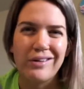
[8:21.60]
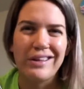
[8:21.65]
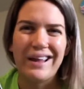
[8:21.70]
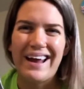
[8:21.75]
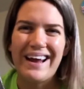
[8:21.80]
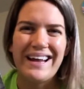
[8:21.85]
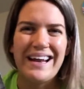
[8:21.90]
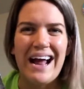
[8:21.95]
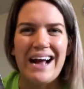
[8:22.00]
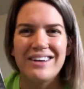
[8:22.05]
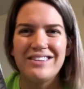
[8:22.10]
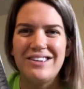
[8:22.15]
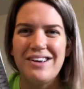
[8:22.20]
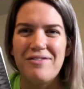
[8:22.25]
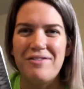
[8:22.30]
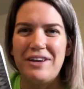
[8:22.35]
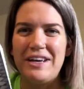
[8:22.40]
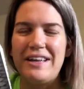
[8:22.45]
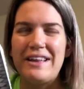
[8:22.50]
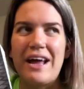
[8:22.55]
like an
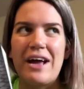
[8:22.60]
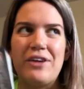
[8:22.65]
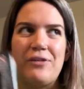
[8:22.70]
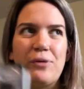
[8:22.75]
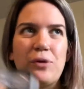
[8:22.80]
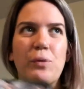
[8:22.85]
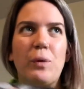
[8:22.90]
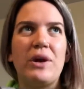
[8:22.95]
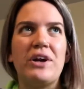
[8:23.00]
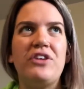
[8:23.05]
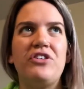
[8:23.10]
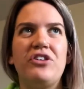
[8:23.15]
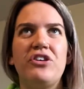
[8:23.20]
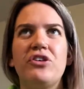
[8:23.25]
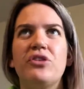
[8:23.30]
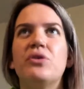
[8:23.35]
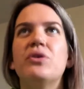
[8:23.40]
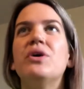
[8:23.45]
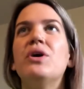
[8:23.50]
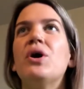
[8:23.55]
activity that you would want to
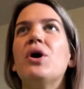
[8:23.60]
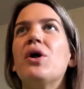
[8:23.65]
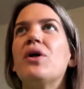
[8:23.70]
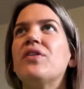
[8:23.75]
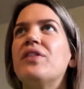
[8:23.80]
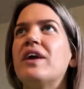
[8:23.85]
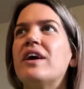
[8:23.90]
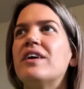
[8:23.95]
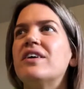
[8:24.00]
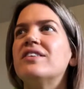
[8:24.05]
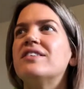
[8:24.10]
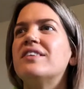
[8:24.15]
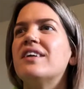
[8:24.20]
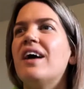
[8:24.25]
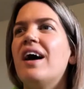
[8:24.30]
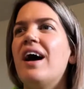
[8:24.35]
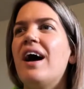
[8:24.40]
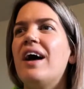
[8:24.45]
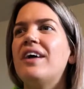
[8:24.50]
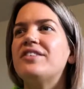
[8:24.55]
do. There's
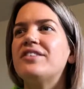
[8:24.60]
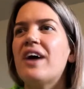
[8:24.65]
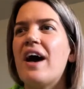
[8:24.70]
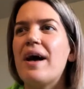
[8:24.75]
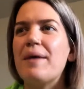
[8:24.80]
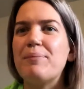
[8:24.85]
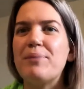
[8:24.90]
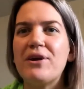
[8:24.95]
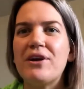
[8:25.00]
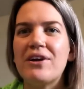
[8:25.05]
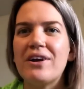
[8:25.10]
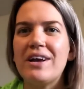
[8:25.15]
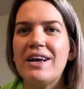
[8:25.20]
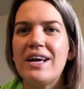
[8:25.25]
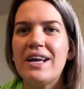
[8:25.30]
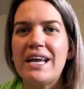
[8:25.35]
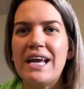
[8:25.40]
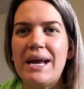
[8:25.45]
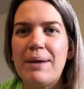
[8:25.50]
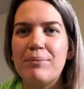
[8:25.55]
a time
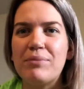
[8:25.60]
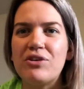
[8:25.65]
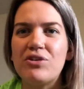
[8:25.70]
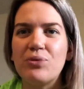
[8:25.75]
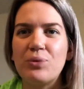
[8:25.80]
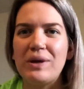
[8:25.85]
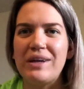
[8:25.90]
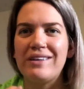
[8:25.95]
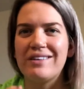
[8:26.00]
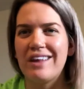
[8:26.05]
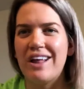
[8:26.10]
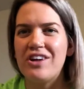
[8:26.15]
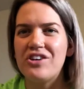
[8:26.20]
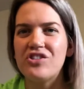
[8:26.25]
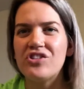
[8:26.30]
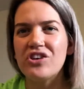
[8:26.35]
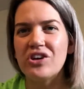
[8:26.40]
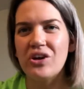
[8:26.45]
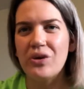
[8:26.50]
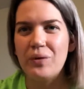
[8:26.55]
period in between
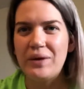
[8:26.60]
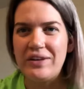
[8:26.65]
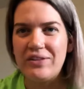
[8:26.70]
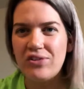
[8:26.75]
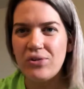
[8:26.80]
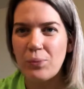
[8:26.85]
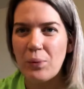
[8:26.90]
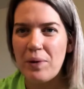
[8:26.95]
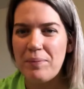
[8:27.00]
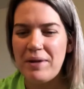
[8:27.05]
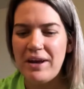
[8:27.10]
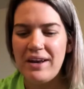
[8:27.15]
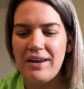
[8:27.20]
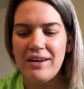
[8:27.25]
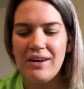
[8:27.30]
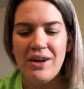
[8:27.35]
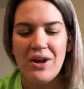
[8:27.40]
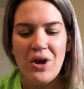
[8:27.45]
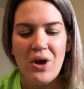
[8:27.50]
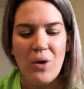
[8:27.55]
lunch and going swimming
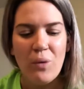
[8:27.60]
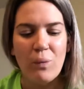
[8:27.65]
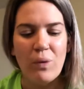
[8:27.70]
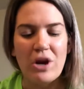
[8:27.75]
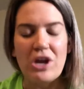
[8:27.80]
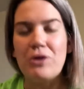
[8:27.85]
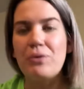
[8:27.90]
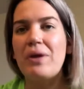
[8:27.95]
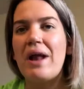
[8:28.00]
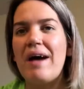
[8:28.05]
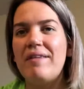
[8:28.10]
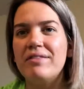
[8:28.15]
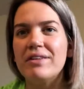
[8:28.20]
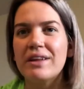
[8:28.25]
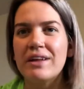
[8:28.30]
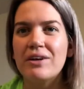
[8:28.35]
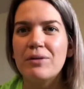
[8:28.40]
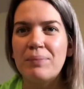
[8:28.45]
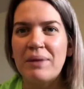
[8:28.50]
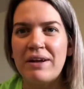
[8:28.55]
where you would have a
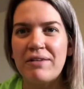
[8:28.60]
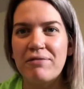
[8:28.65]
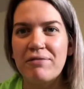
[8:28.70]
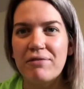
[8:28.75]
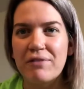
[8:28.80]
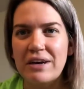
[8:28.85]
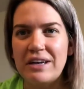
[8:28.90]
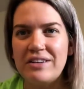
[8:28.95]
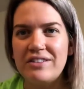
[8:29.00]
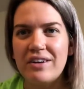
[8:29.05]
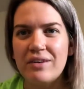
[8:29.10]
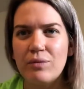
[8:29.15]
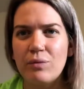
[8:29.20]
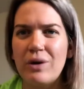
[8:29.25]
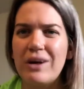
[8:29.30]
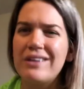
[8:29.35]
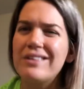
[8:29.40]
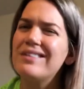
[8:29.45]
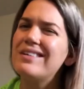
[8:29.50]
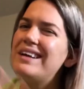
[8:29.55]
little bit of
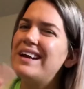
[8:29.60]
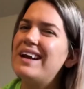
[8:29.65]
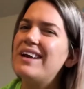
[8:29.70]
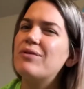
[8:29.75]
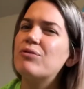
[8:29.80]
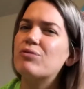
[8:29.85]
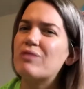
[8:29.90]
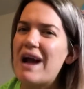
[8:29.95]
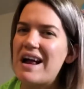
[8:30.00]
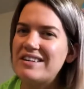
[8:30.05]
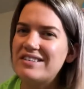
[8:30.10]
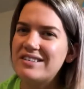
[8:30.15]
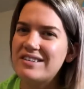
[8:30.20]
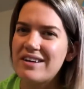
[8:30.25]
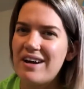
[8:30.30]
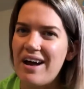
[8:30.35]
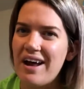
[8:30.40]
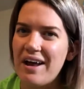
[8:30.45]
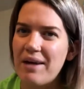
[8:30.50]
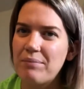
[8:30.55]
rest
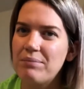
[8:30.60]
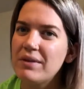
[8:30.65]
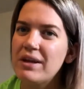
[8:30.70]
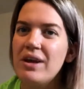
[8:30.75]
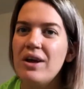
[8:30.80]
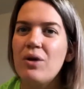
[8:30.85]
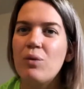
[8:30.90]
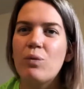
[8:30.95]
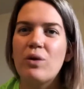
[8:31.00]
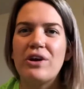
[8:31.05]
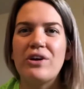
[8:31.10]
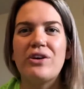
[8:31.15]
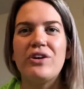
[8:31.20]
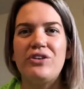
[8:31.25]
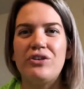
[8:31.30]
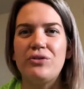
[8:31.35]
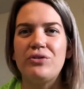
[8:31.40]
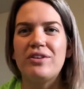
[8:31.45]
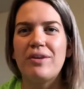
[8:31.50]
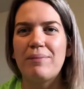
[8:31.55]
time where you could
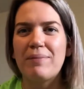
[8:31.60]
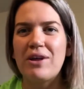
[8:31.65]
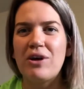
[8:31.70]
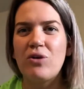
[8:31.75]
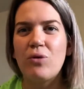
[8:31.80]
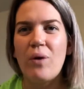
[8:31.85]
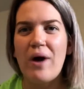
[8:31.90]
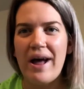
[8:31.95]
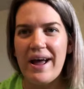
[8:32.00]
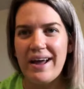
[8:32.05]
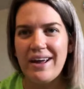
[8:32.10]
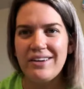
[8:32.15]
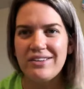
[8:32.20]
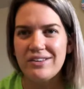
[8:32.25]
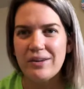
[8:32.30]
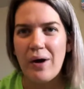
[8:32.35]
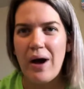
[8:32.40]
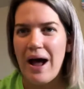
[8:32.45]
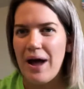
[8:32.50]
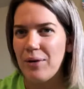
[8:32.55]
do something quiet.
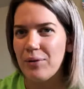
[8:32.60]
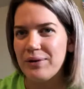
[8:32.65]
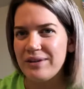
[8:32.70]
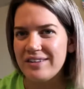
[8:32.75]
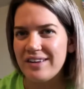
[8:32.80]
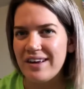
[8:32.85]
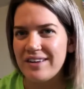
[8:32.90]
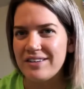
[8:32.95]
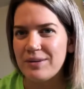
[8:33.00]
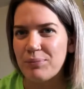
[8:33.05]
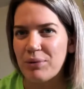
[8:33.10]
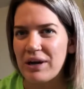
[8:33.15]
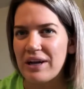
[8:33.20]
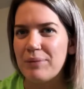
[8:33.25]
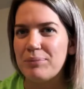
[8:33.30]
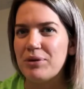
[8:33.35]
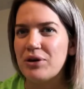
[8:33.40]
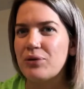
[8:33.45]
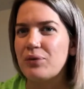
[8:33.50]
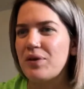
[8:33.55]
So I always like to bring a
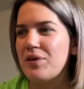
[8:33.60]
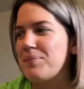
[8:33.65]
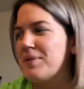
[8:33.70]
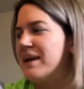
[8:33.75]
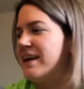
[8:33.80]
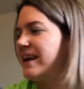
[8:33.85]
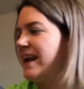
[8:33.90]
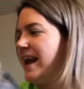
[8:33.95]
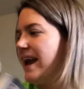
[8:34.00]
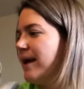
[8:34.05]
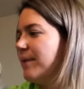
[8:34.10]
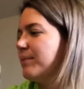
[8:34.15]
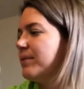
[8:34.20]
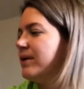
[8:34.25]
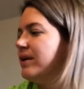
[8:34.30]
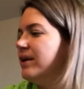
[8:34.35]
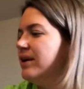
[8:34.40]
book with me to camp.